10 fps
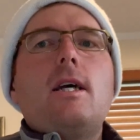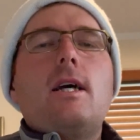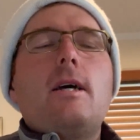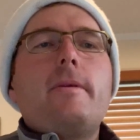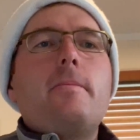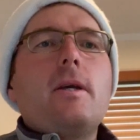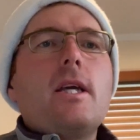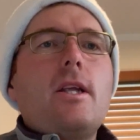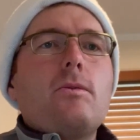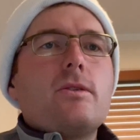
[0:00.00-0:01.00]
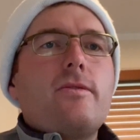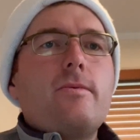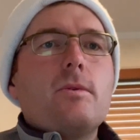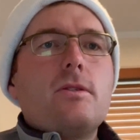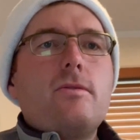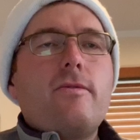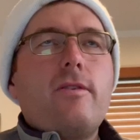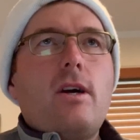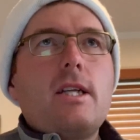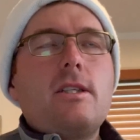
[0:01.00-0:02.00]
at the beginning was
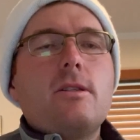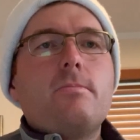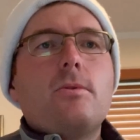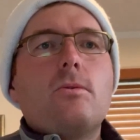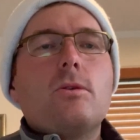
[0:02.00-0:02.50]
flighting the ball,